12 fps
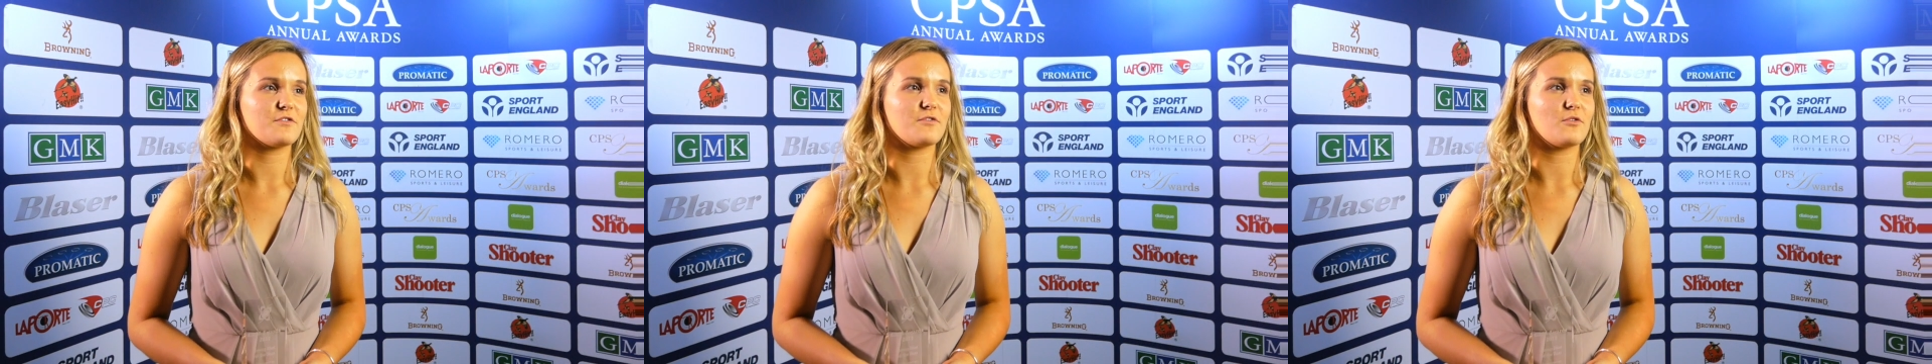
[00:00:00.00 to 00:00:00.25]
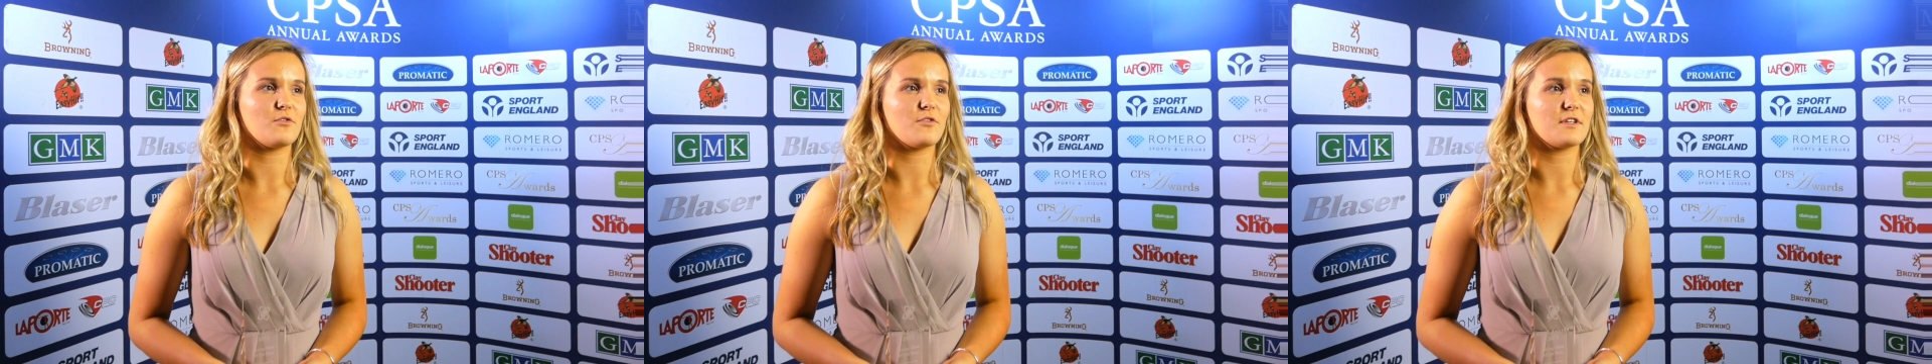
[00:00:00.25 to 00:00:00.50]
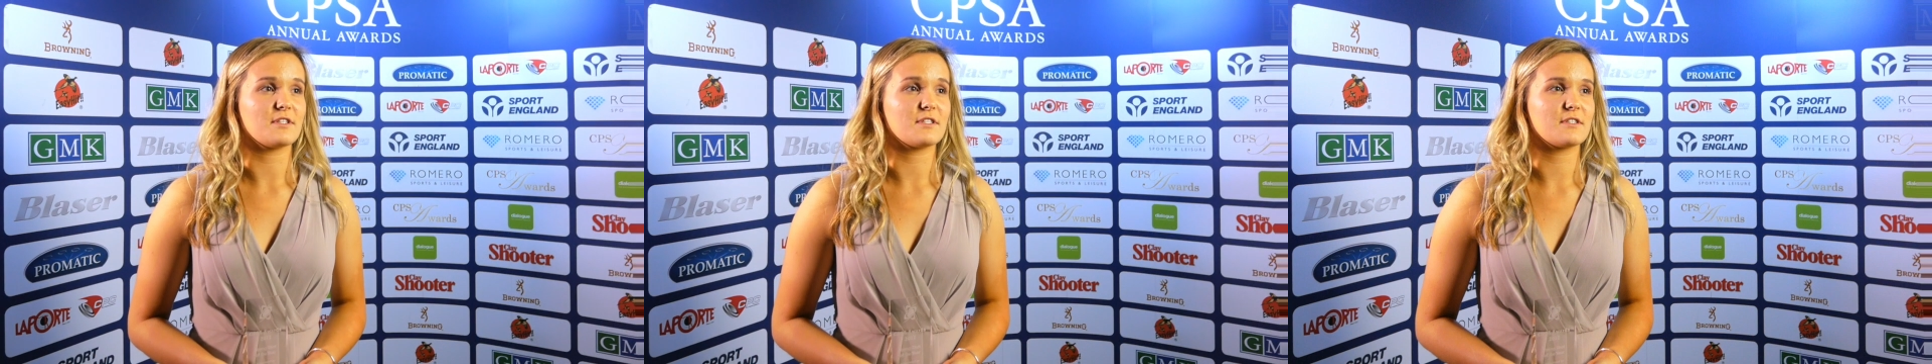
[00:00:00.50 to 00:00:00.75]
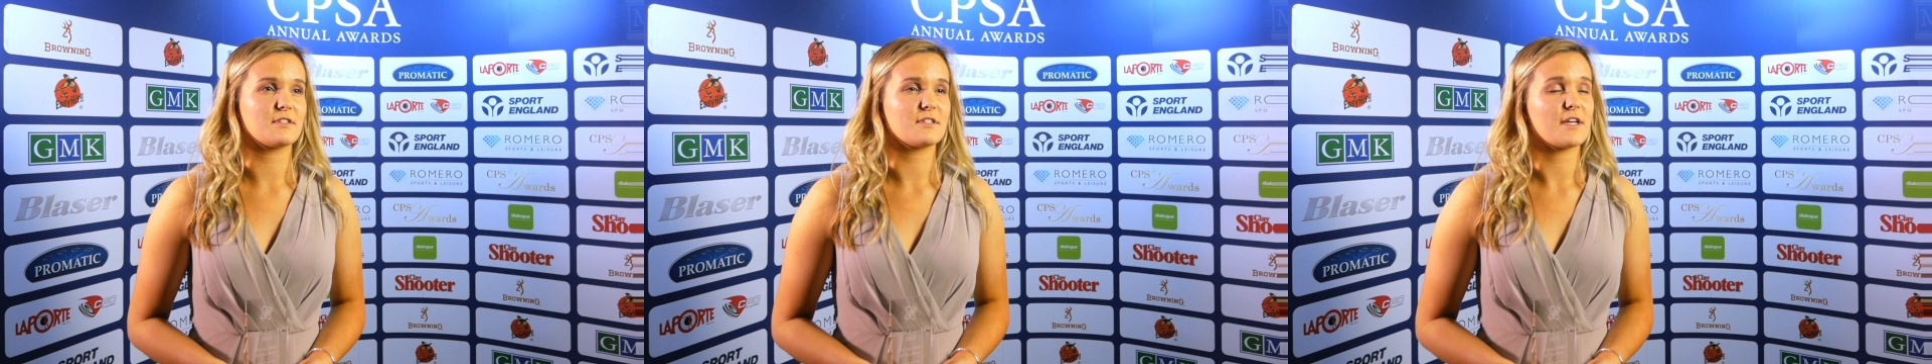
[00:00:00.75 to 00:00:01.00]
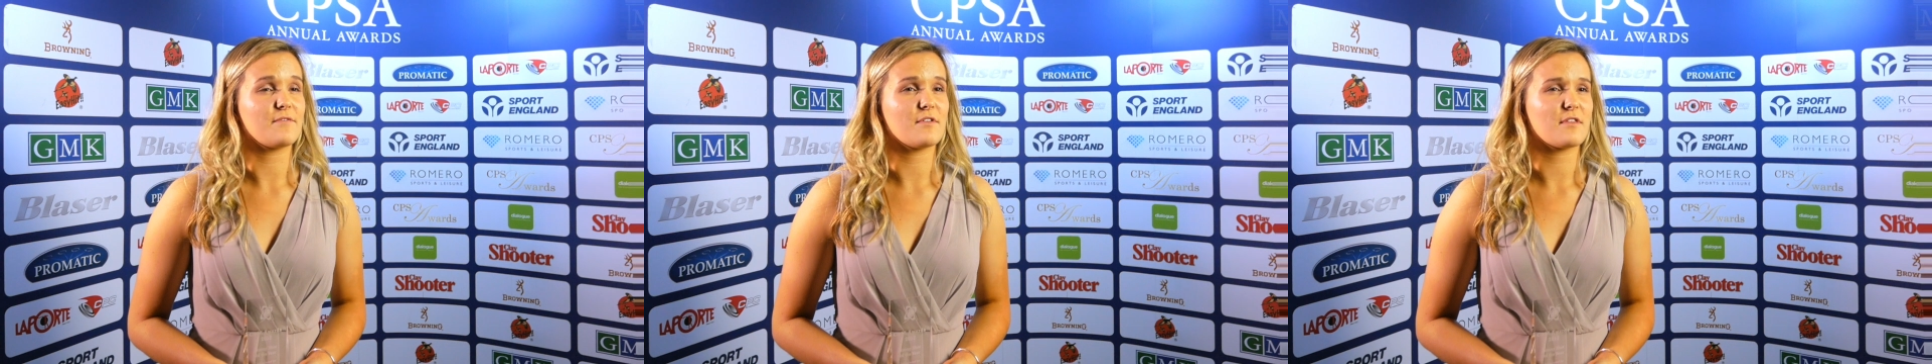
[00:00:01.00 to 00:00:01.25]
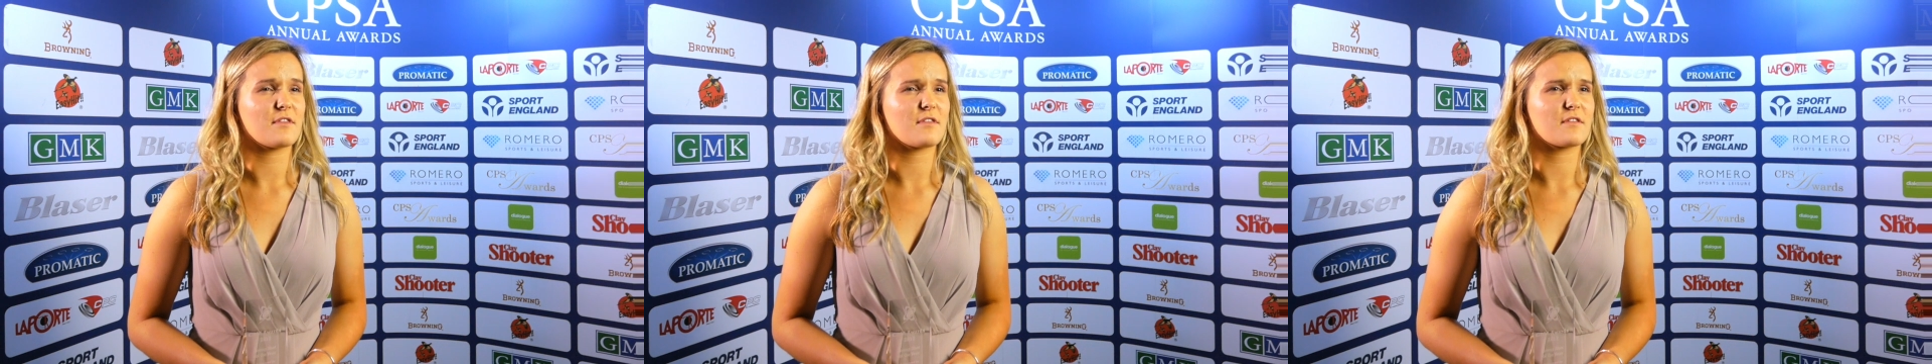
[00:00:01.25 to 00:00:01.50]
for the
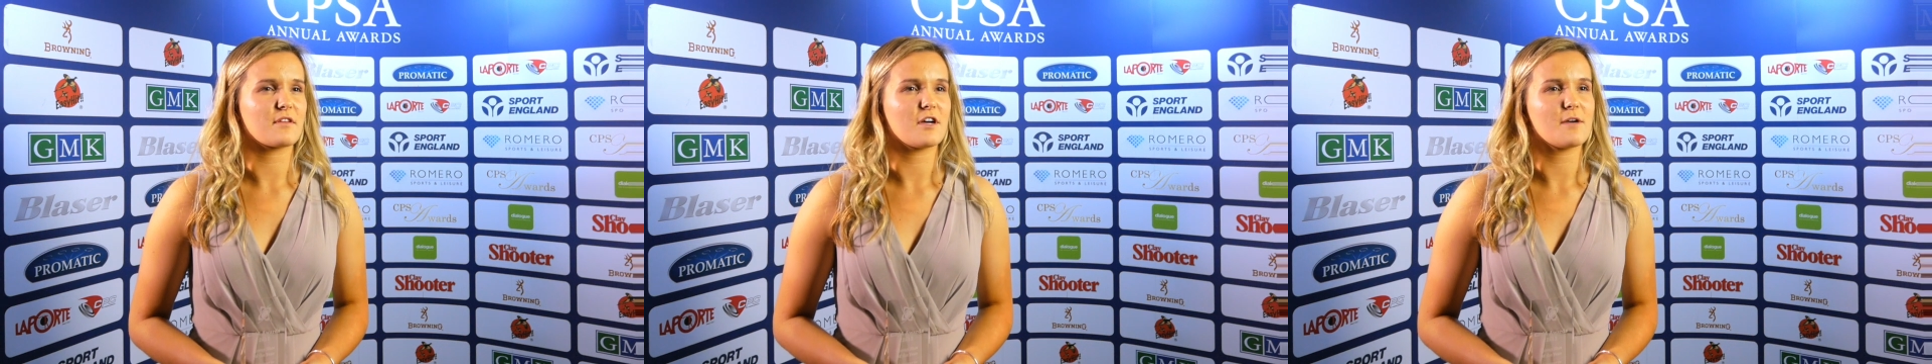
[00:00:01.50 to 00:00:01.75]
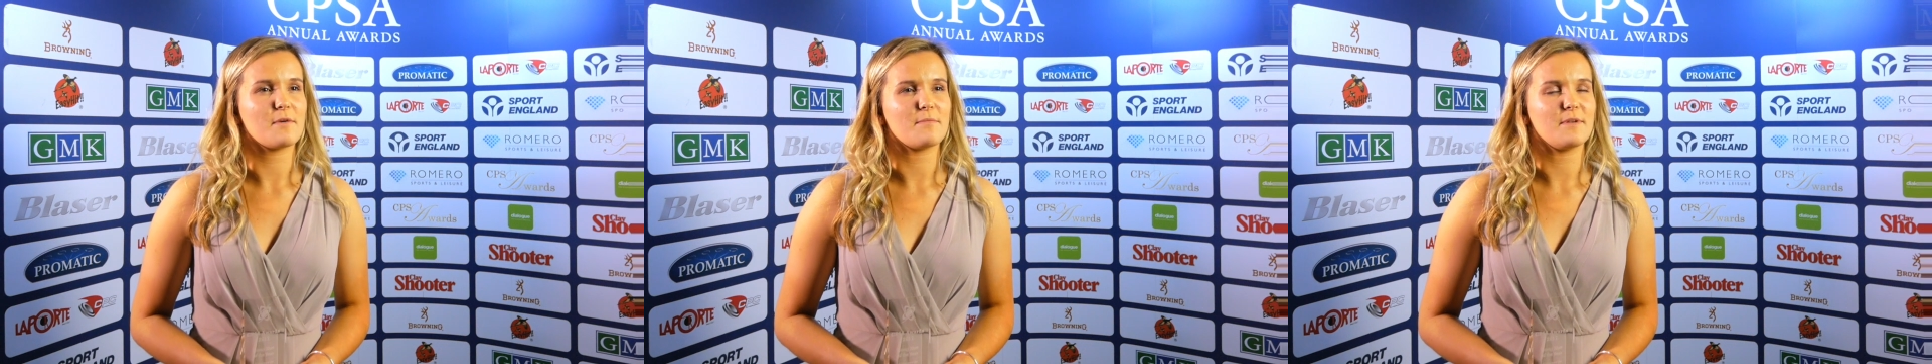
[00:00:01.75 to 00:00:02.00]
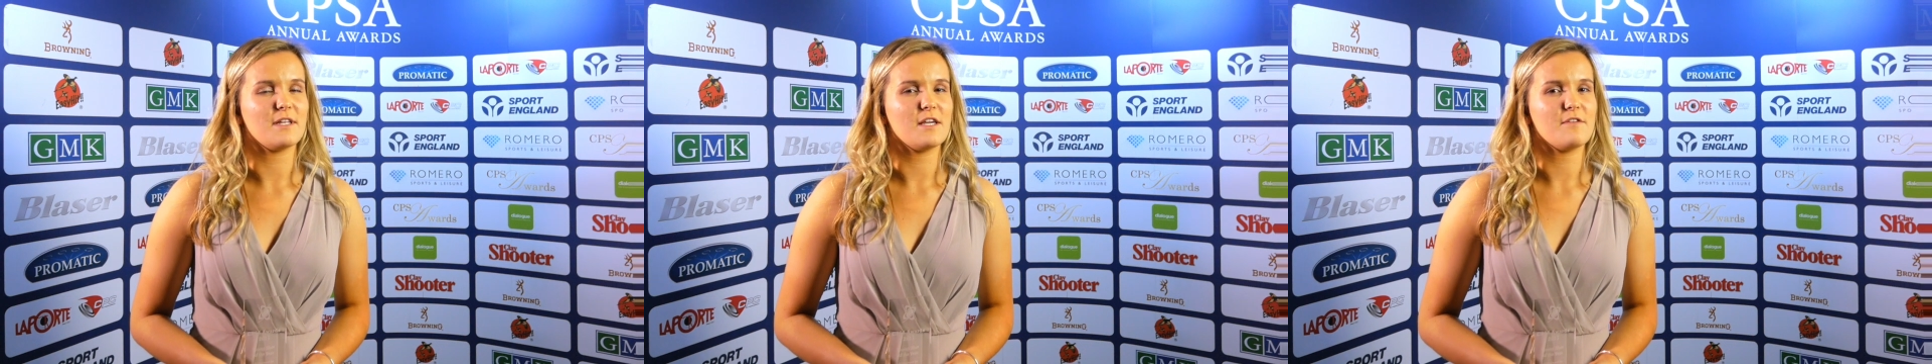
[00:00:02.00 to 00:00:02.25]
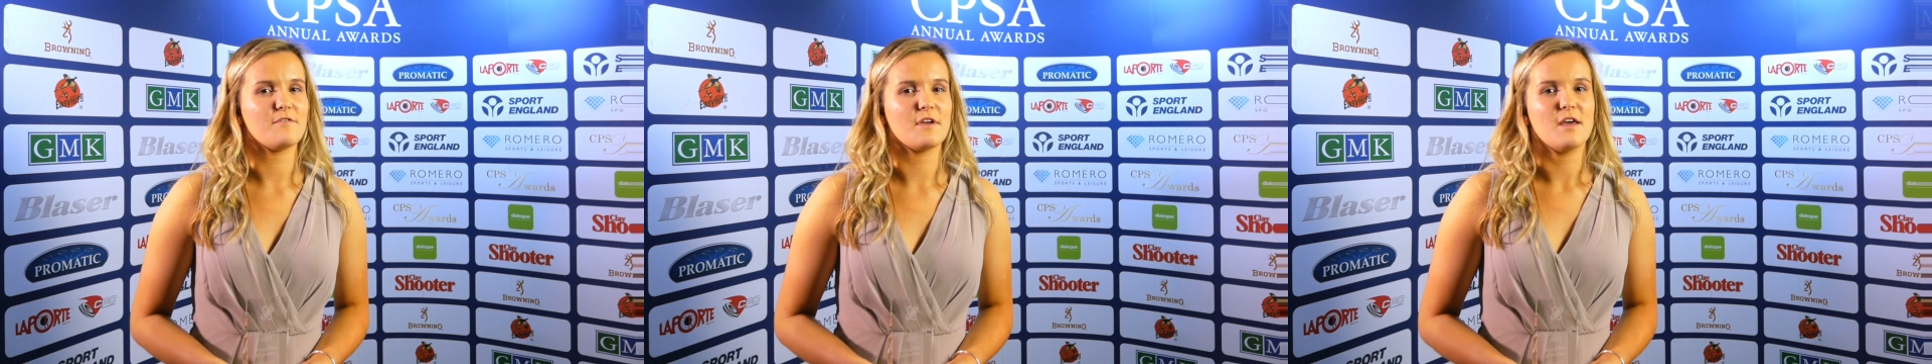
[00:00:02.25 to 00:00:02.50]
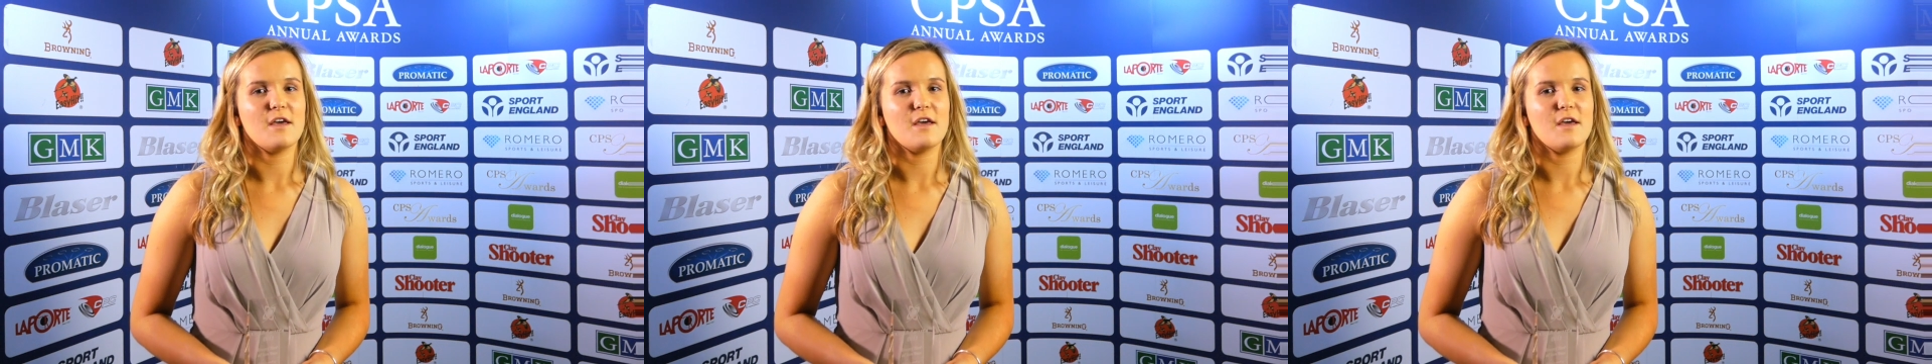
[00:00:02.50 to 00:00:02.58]
seventh time, I believe.